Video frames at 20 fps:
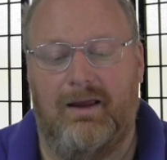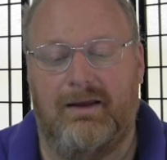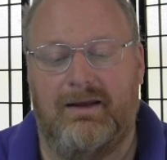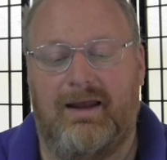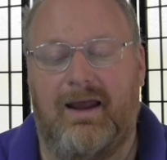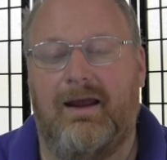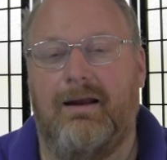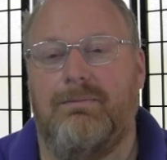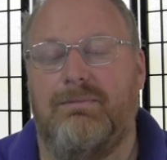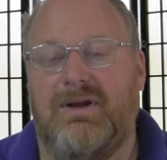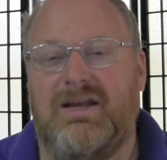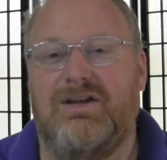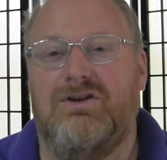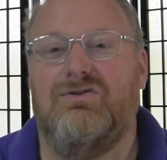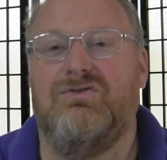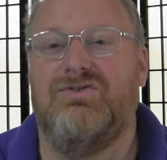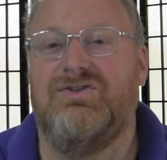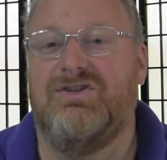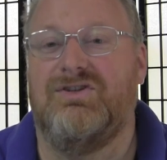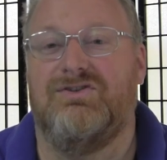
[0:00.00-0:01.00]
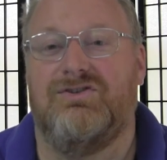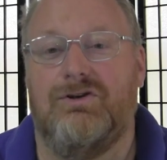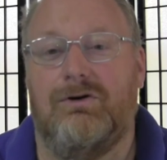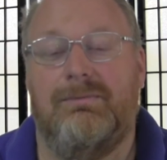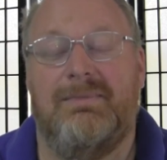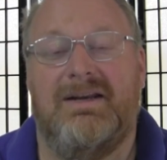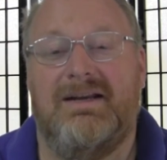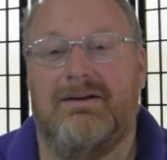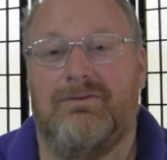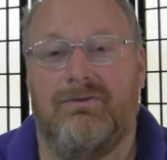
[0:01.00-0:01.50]
can be used in so
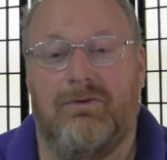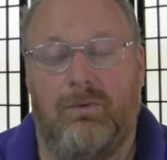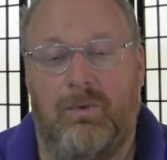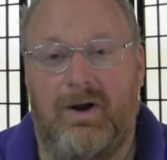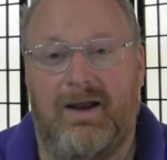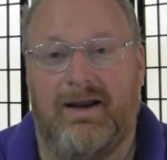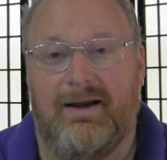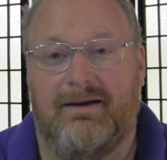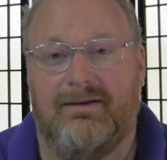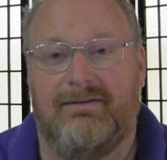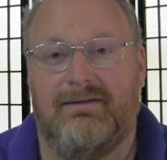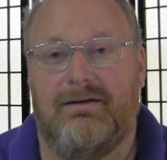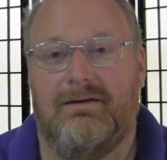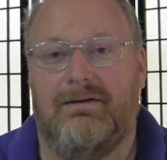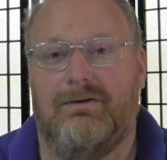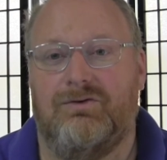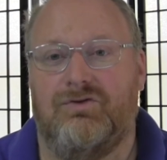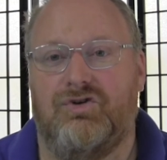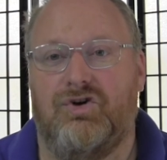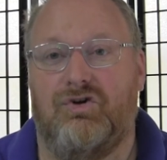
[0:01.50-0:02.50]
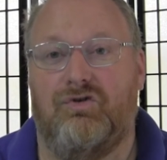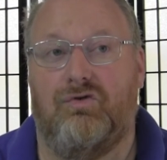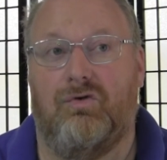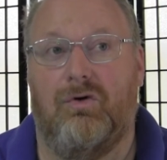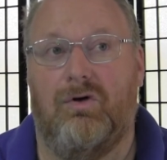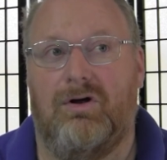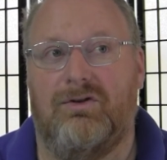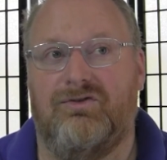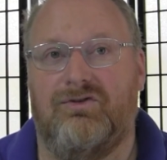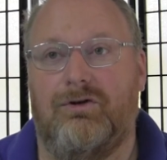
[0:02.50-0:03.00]
many different ways to
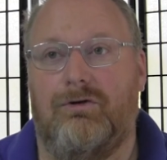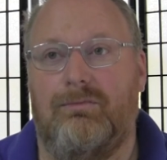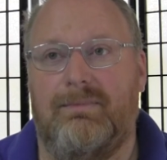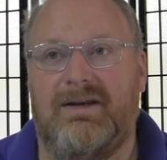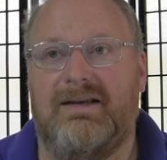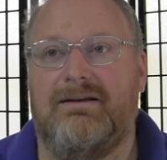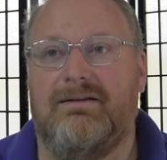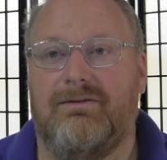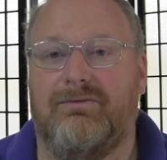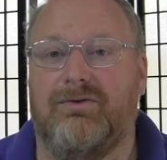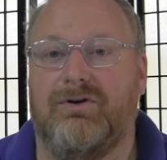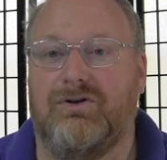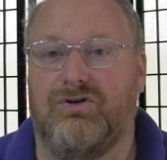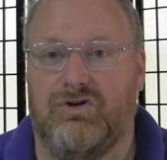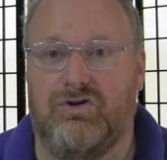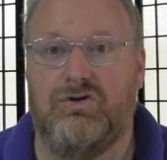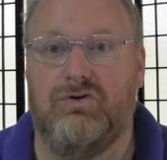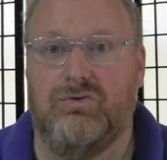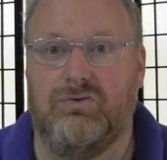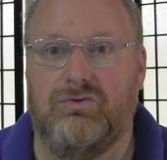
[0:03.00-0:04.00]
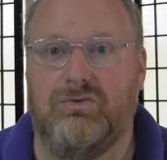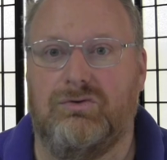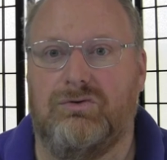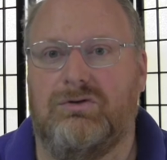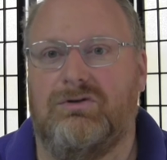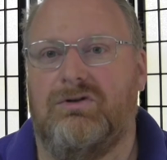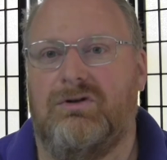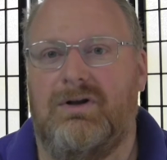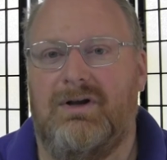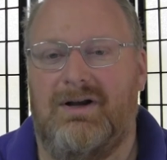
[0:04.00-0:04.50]
draw so many different
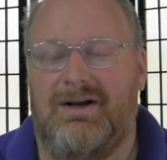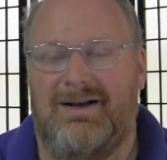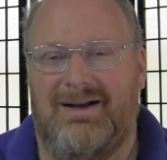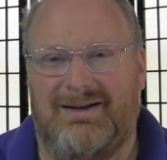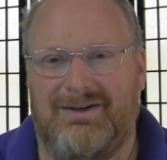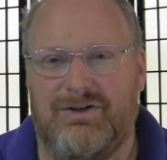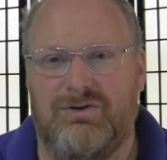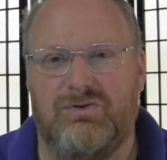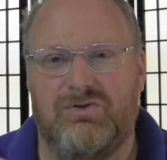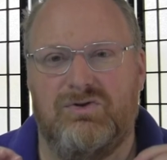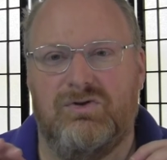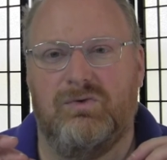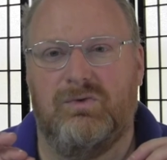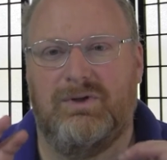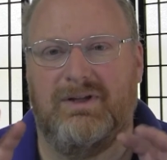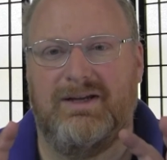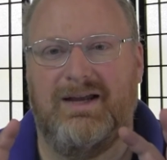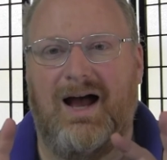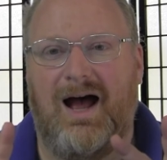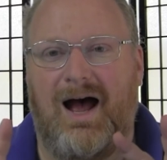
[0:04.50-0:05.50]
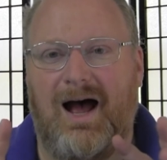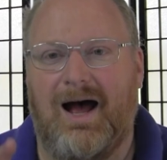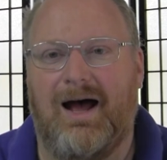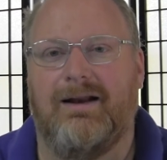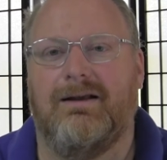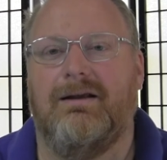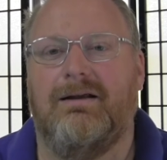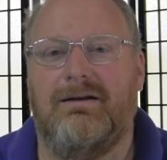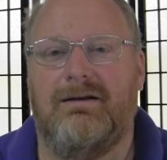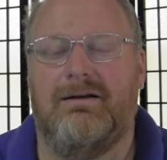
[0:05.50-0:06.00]
cool, usually
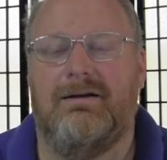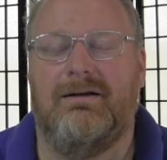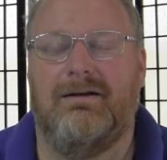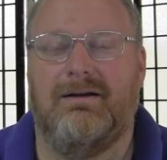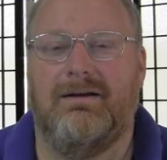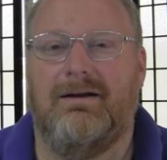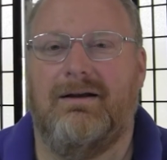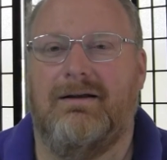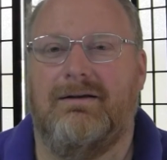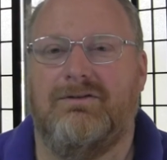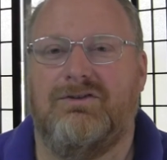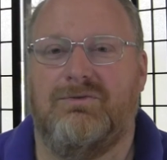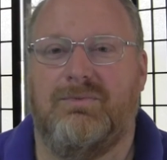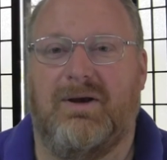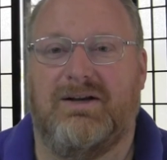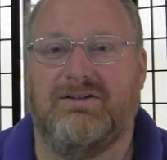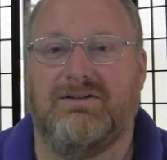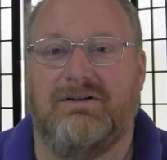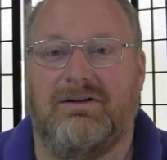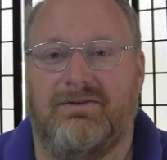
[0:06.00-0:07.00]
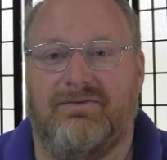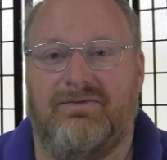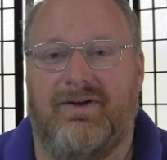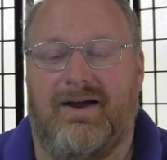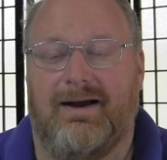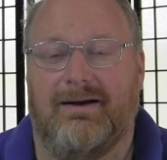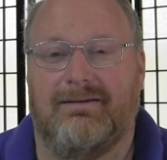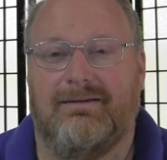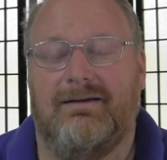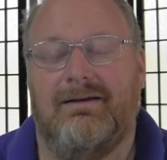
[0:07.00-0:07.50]
hot, special
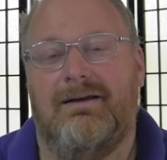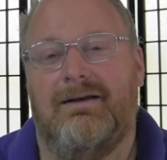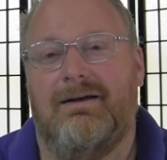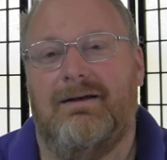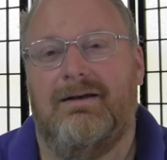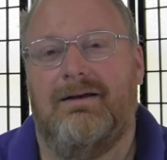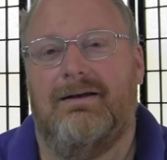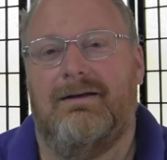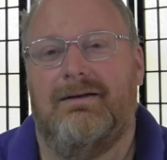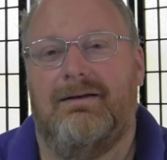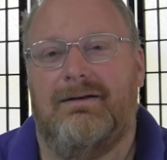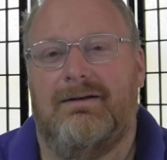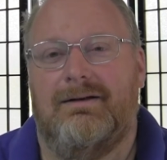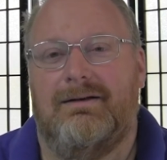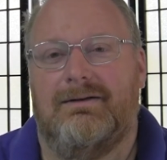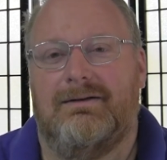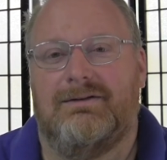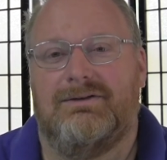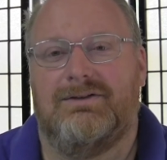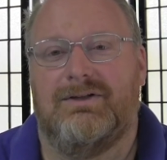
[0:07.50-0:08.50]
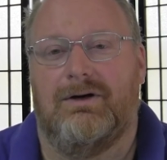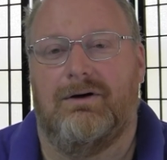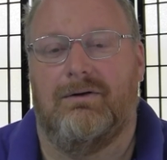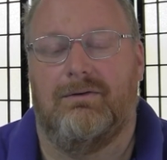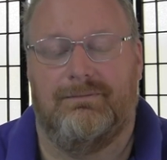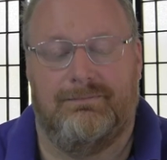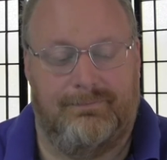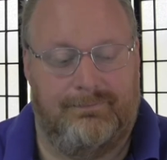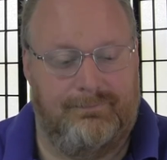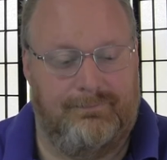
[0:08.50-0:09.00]
effects. So,
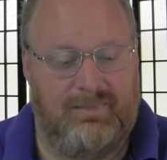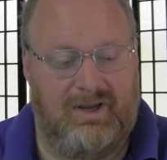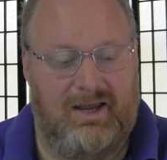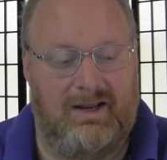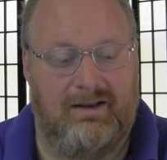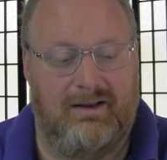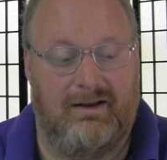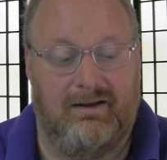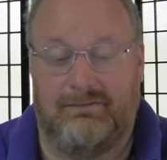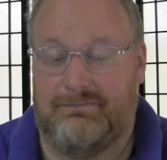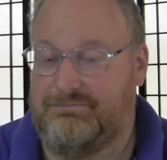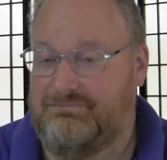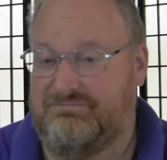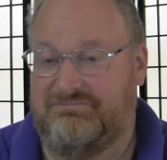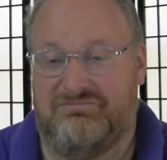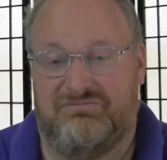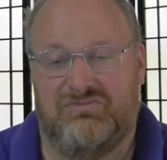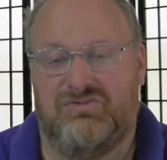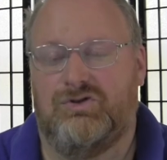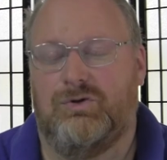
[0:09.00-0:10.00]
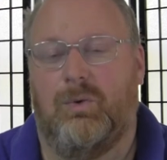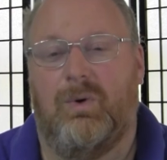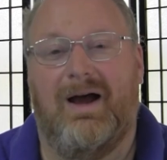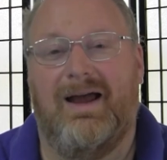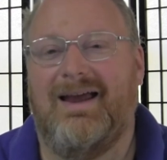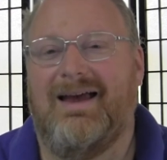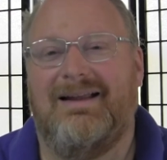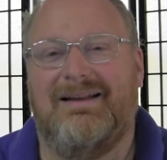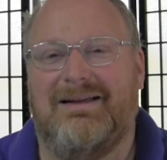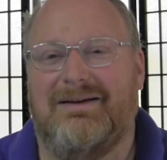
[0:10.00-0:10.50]
and that's
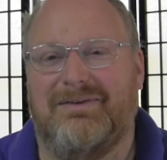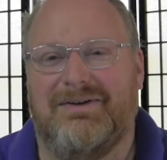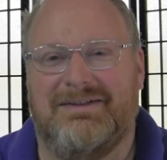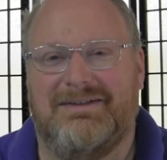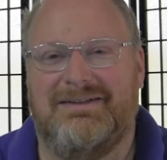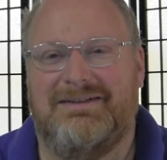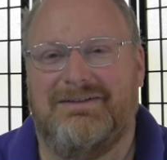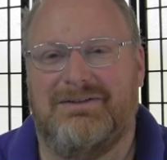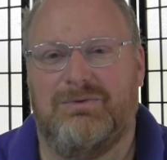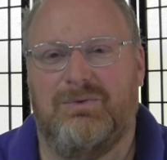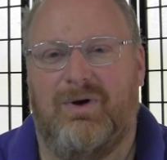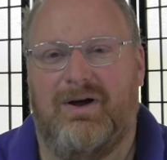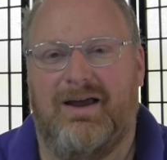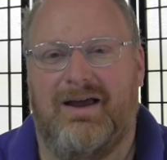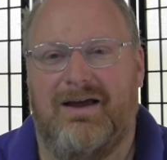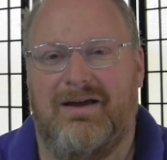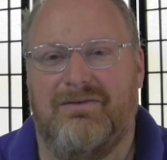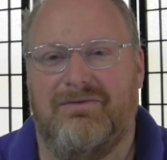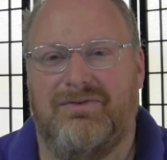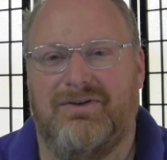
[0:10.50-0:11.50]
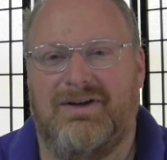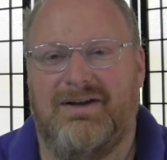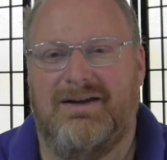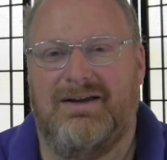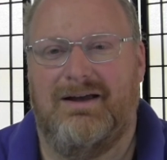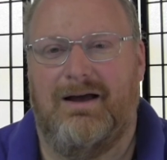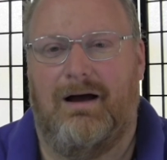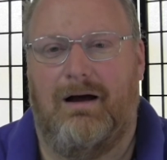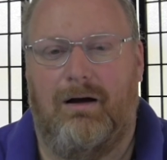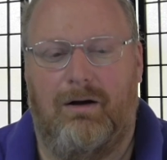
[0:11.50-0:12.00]
why I love it. That's why I've
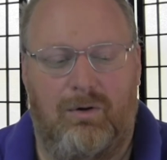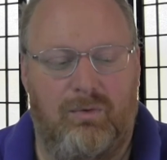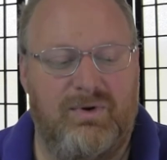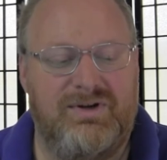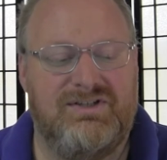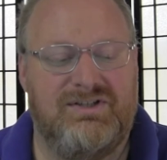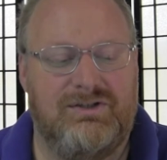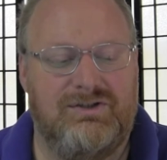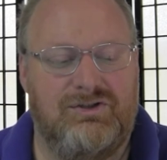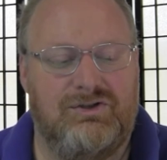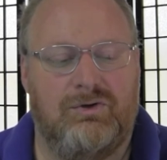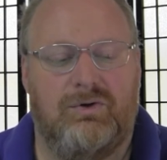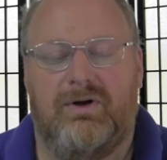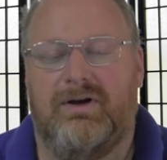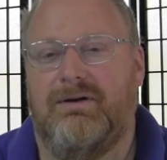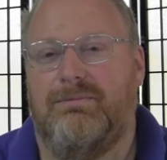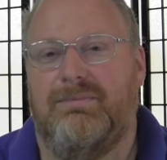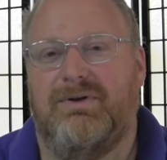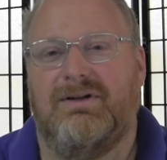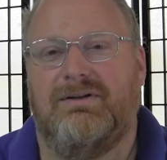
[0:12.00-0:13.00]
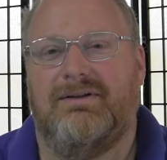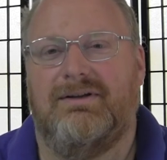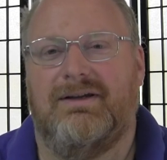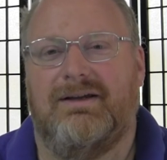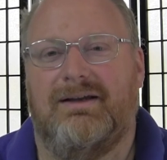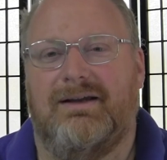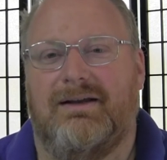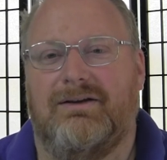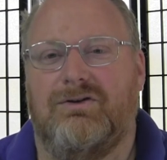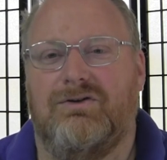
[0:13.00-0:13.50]
always enjoyed
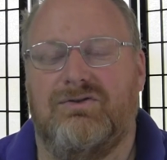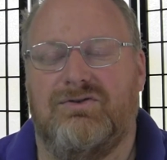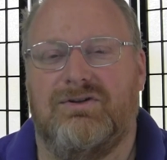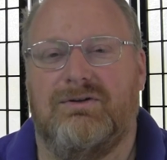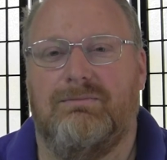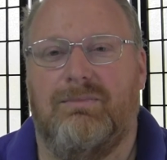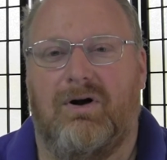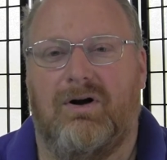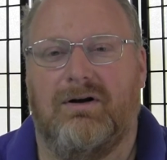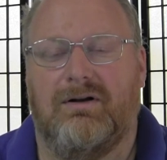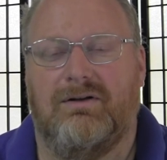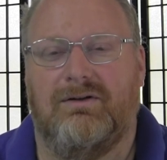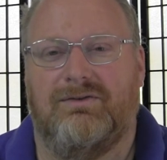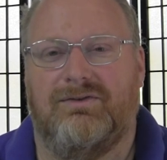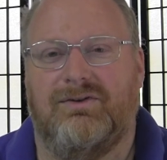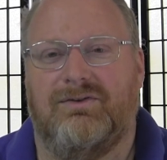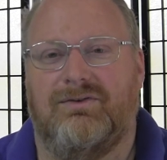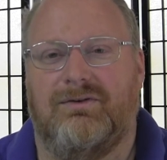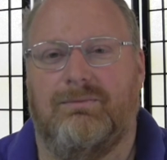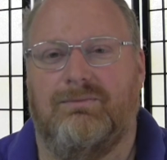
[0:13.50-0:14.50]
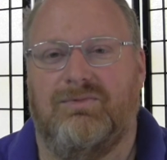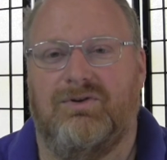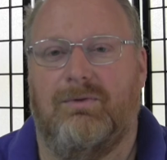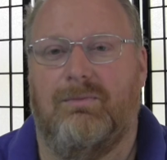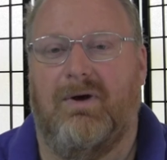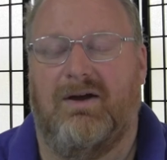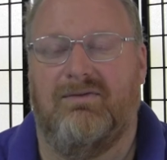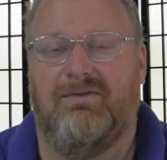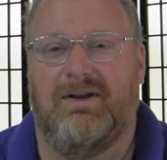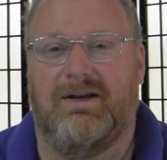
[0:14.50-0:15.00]
building and using particle systems in
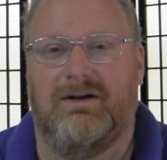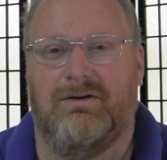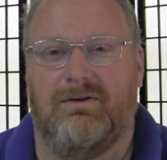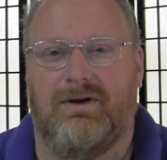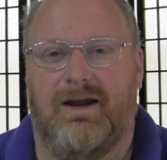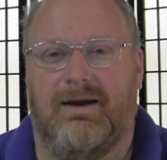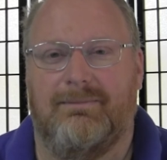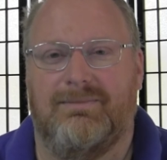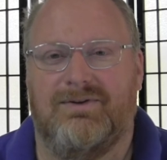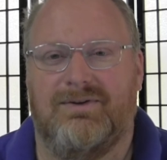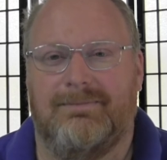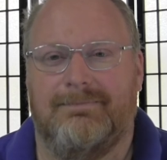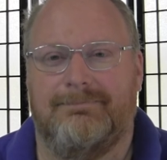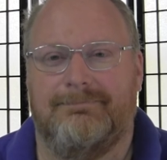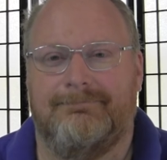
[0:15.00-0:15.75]
my video games.